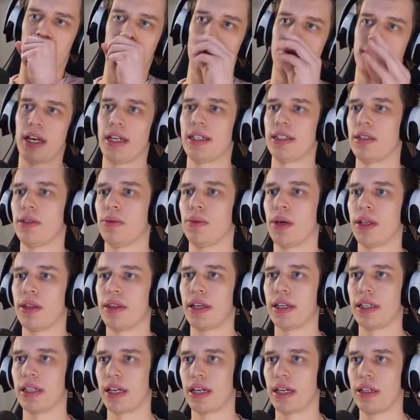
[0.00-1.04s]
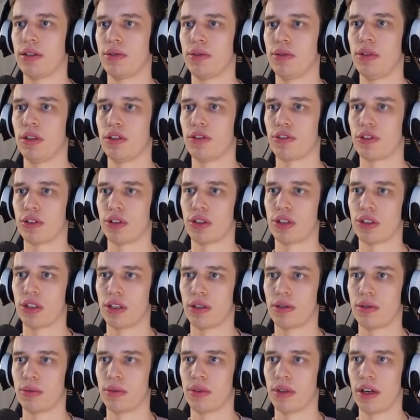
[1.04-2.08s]
That is the one thing that I do know for sure.
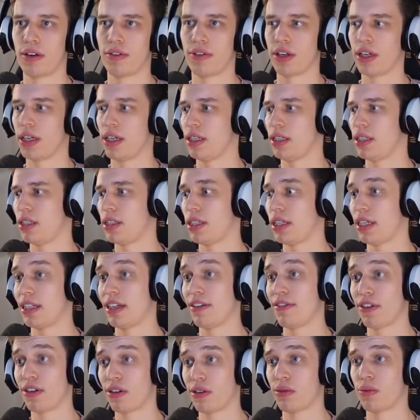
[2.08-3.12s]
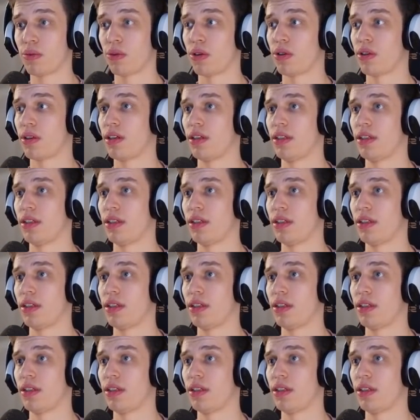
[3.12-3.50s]
We'll have a significant worker